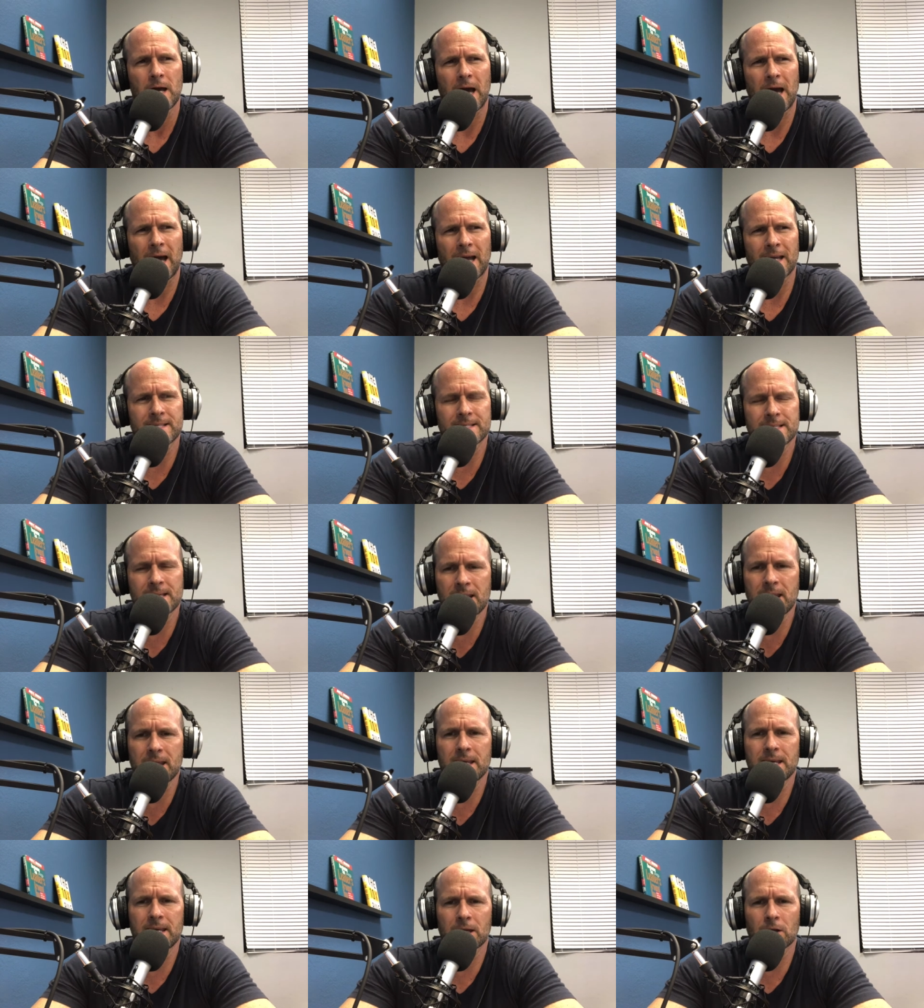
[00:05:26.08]
I
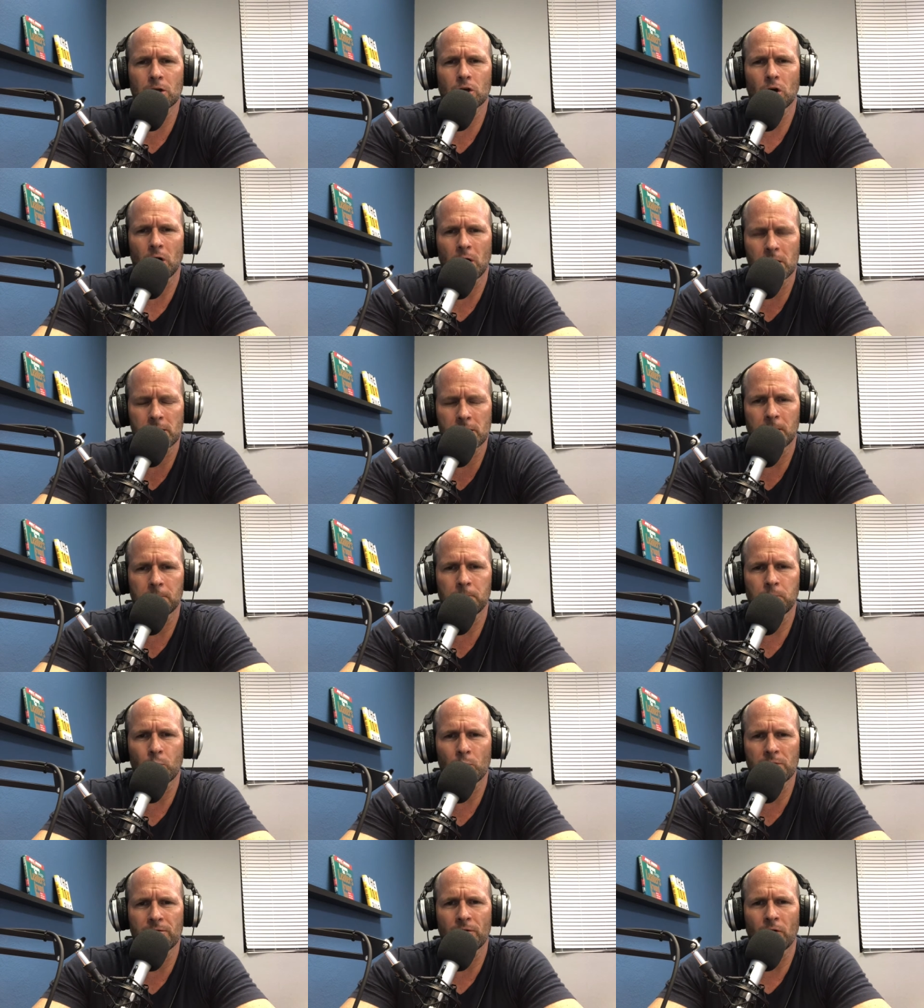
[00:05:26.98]
didn't get caught
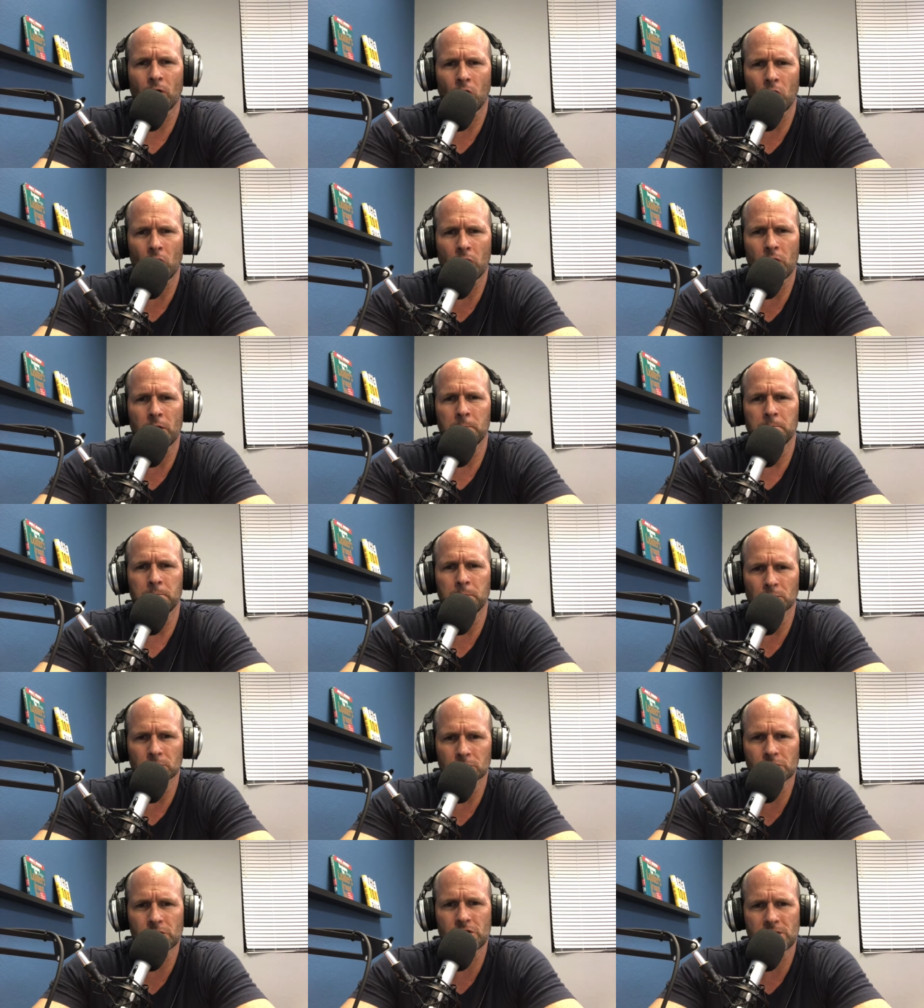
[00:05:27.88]
up with all the
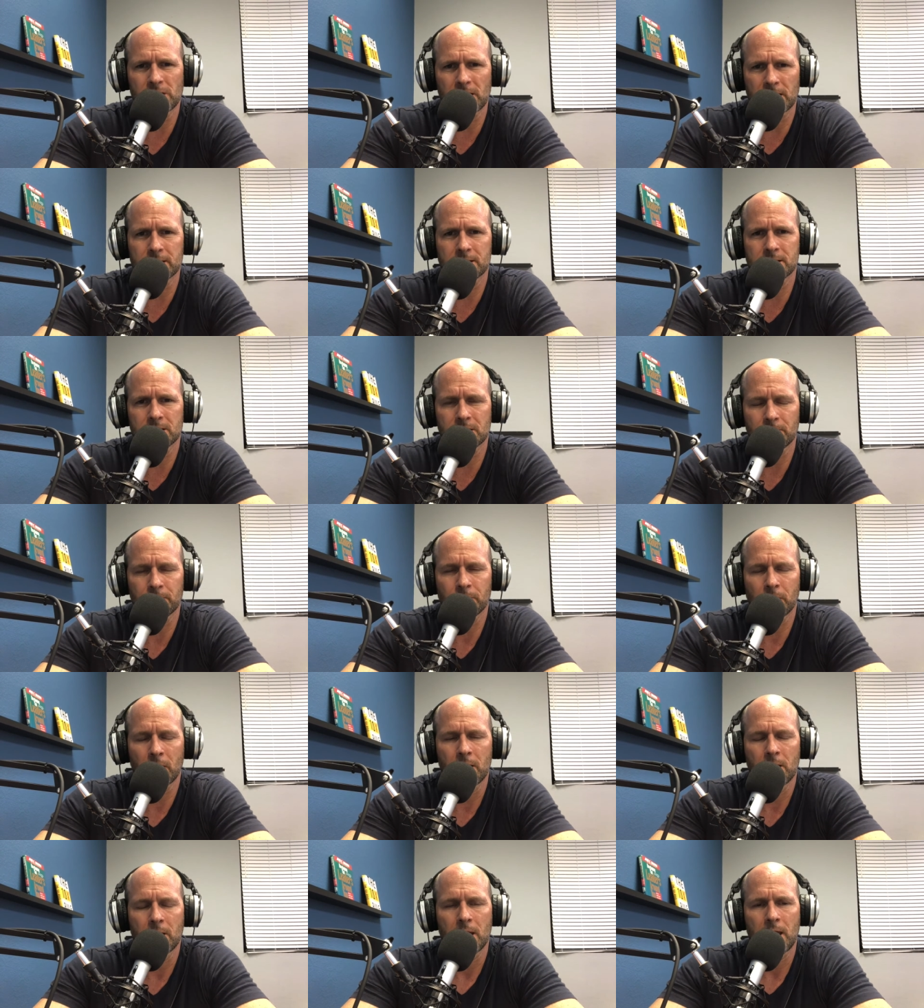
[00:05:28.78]
bullshit.
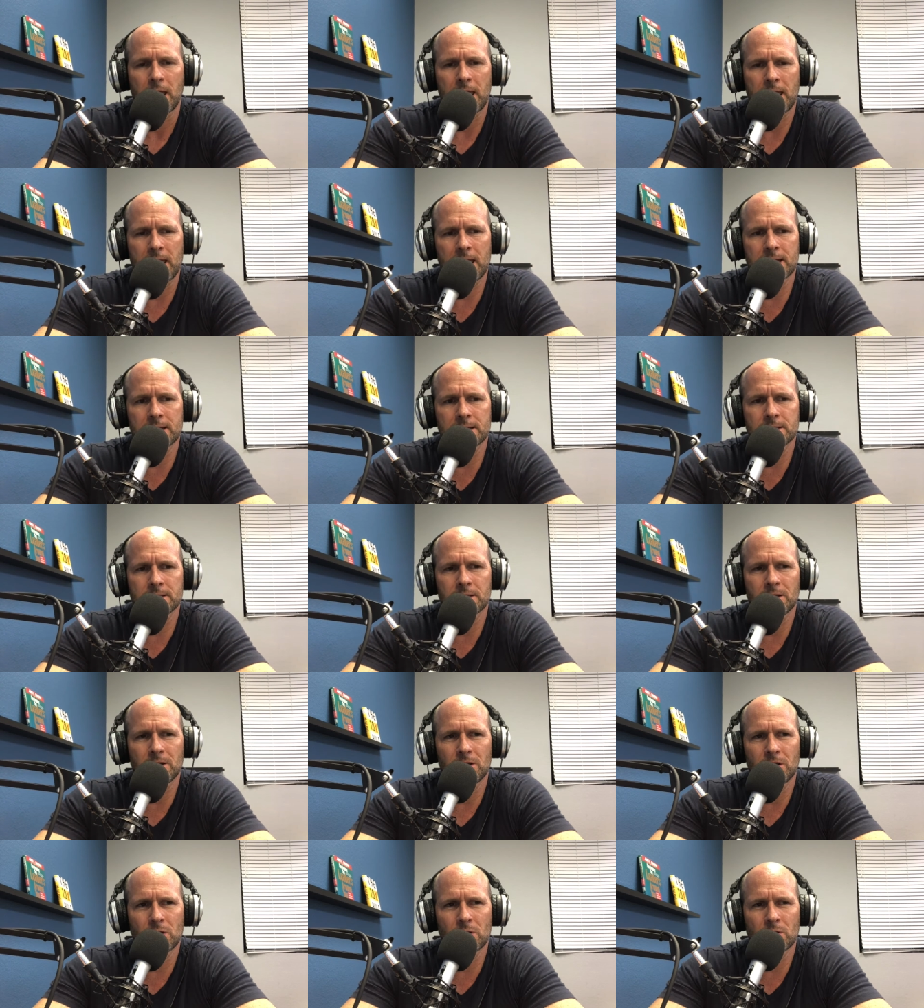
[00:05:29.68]
And,
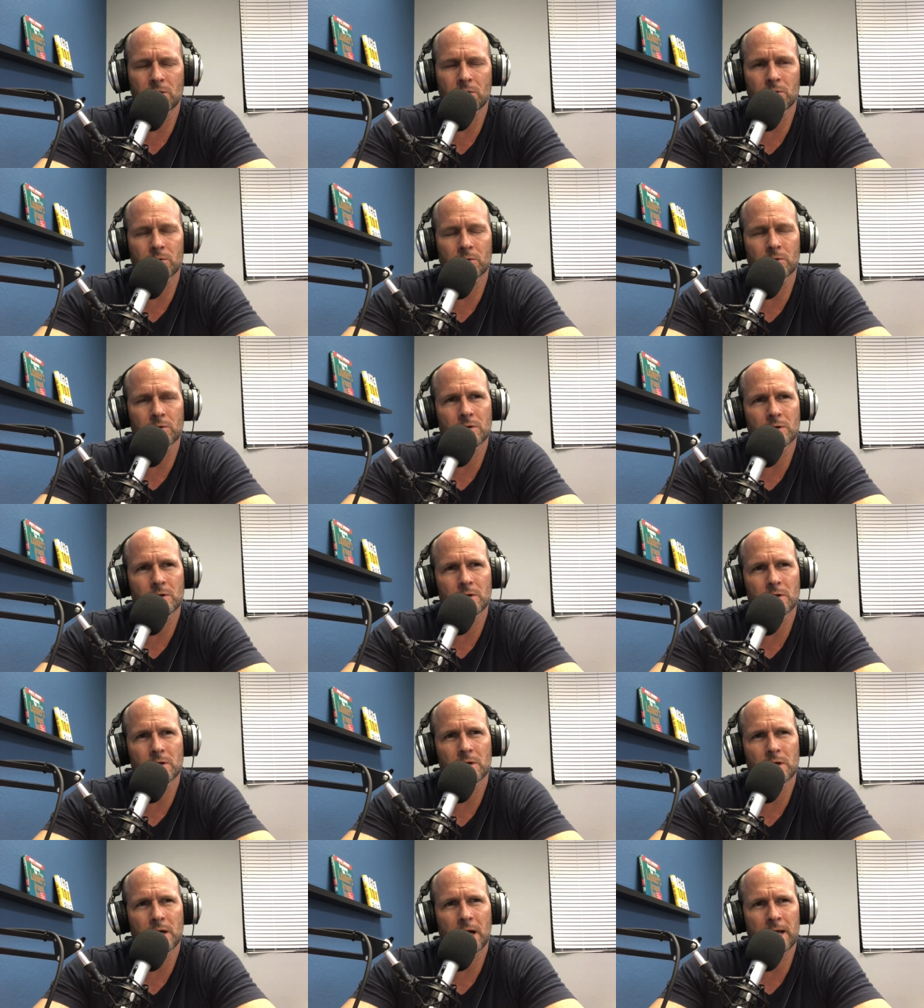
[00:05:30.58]

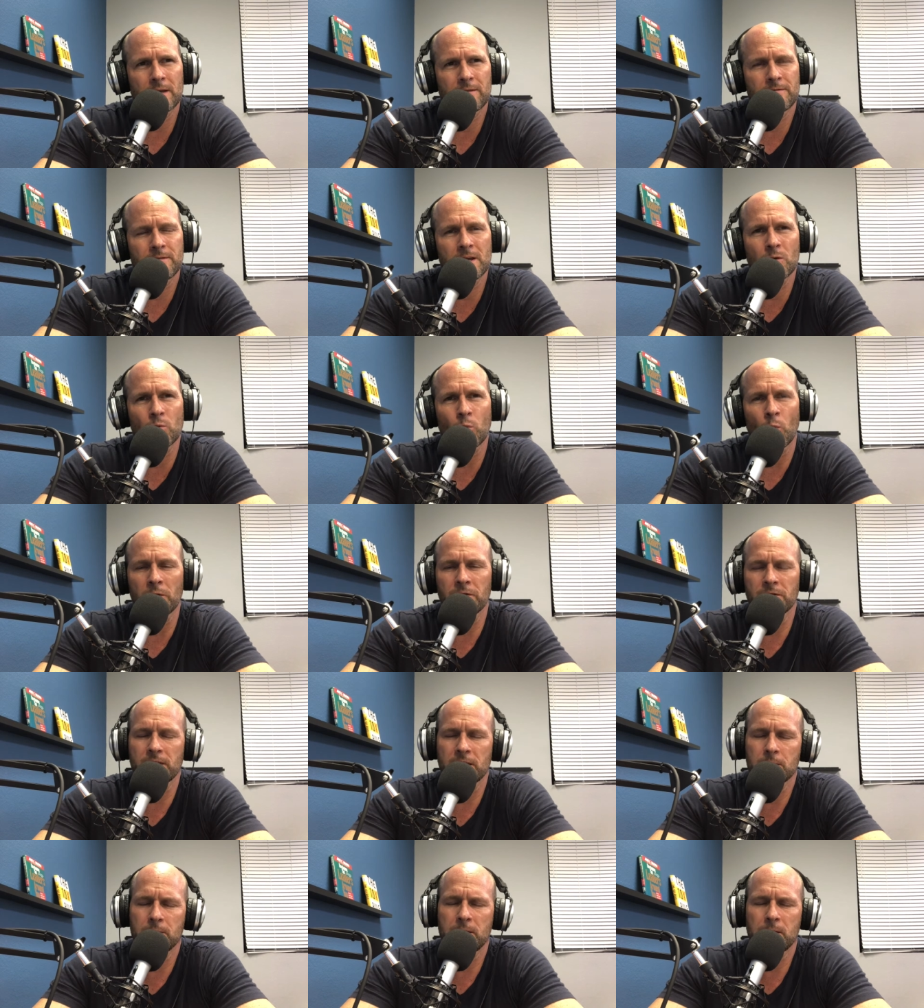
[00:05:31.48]
I think one
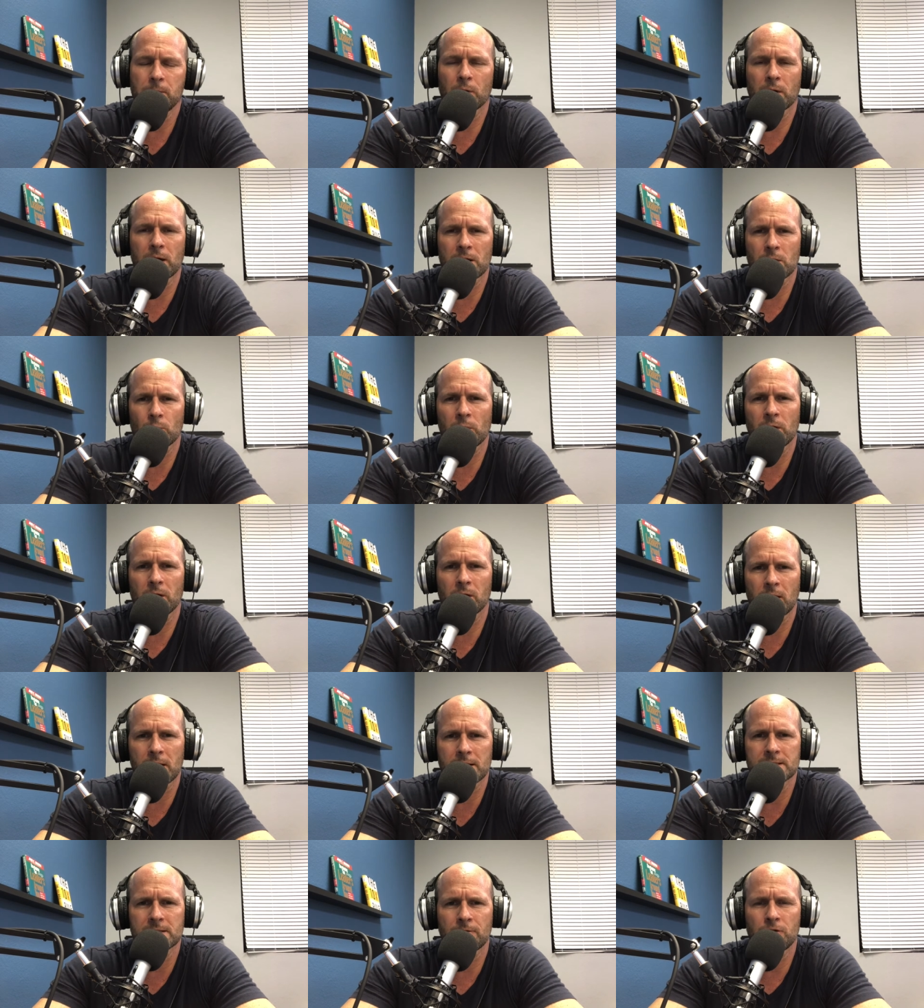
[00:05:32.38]
thing people got to
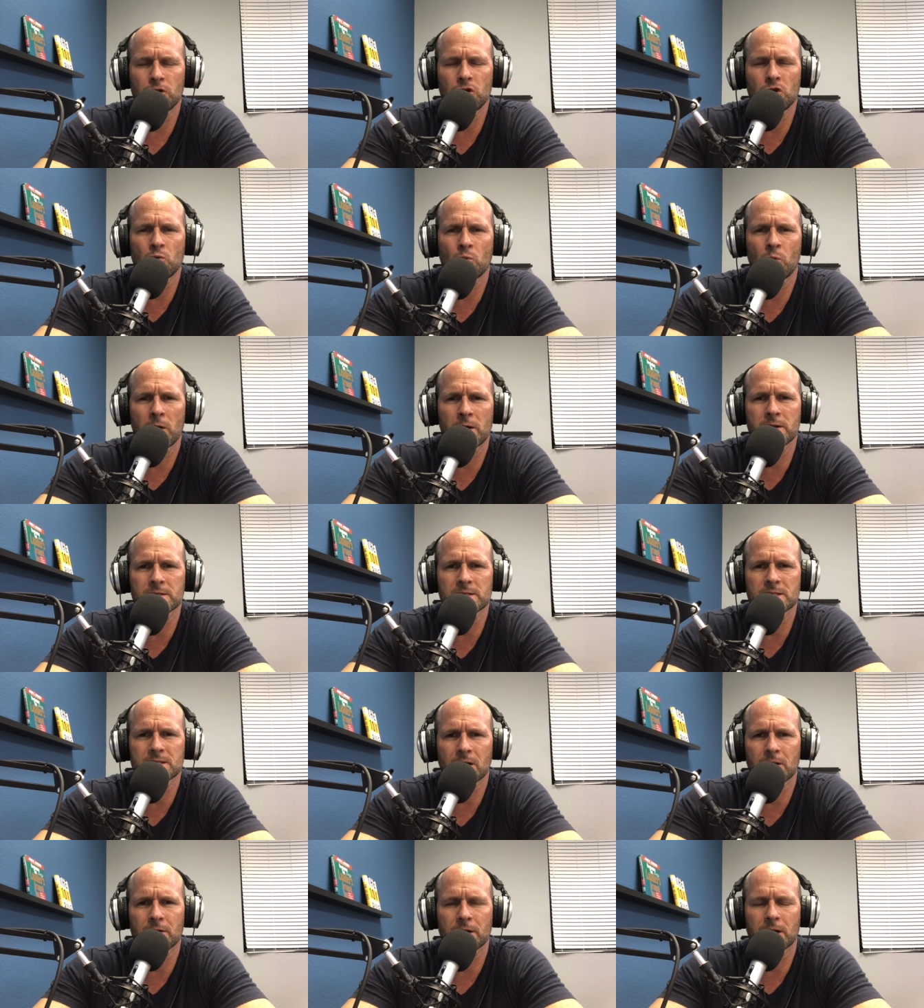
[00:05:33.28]
realize, if you want to
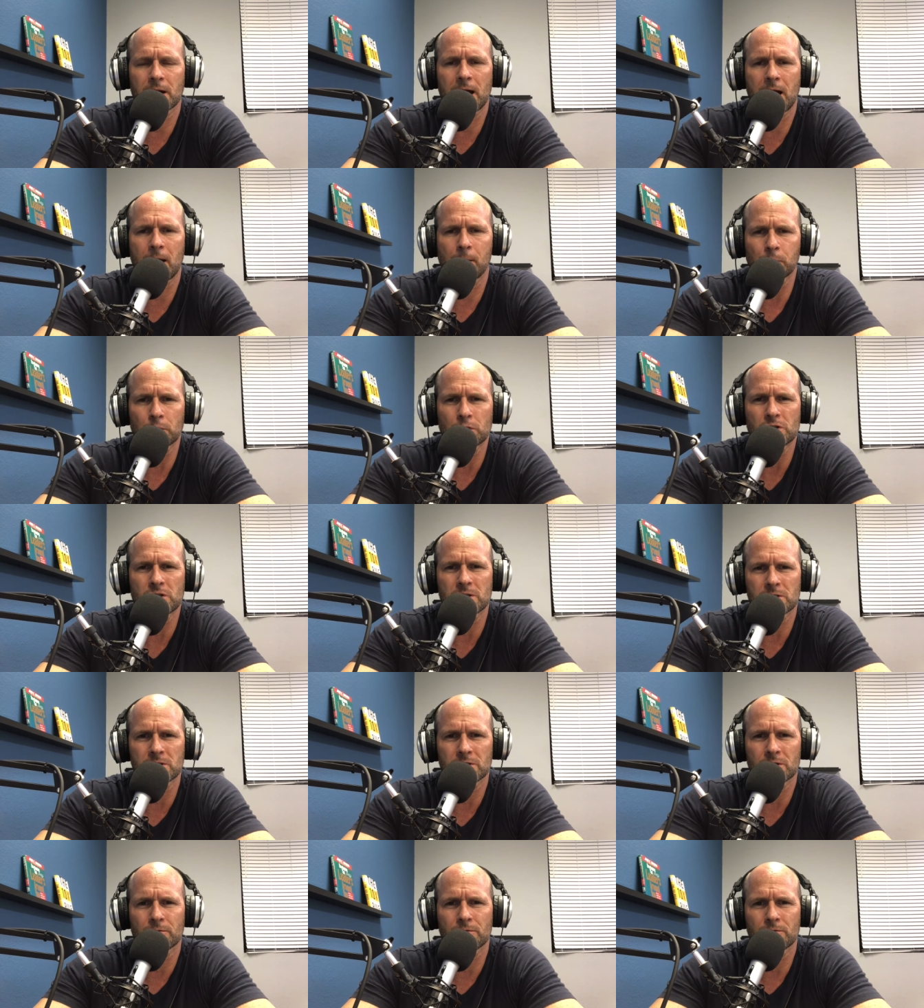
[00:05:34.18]
start accomplishing
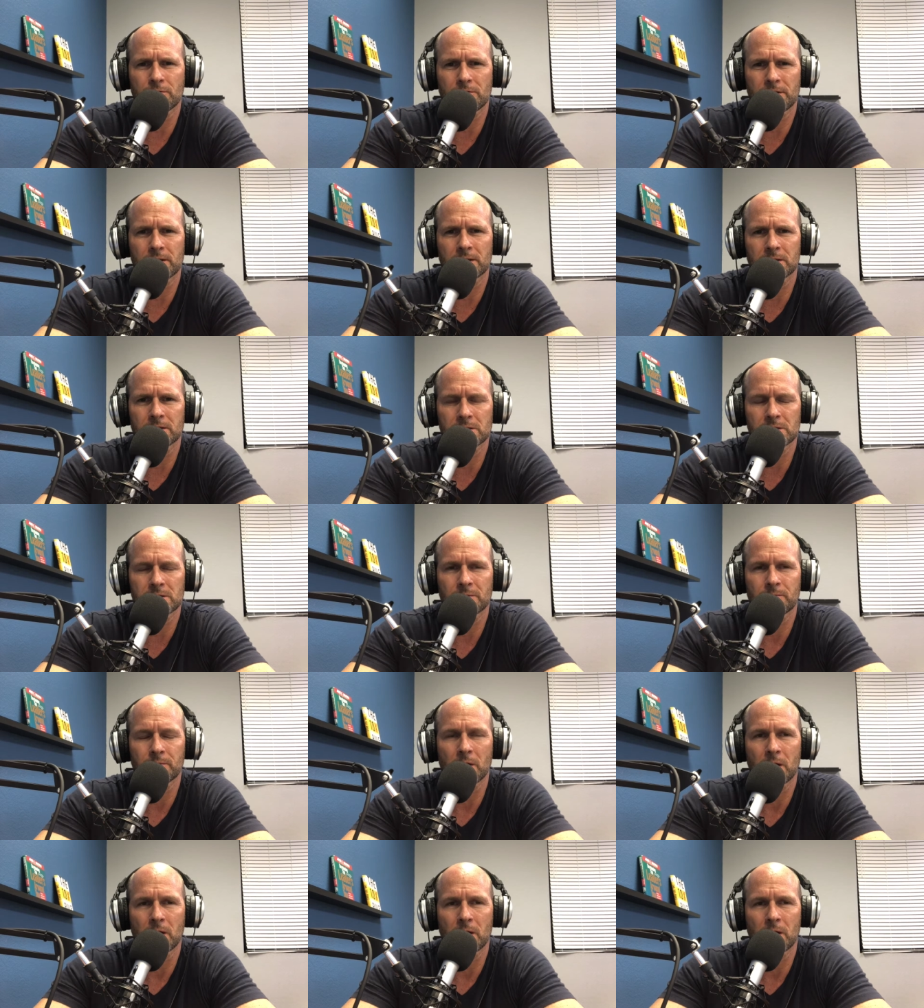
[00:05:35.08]
certain things,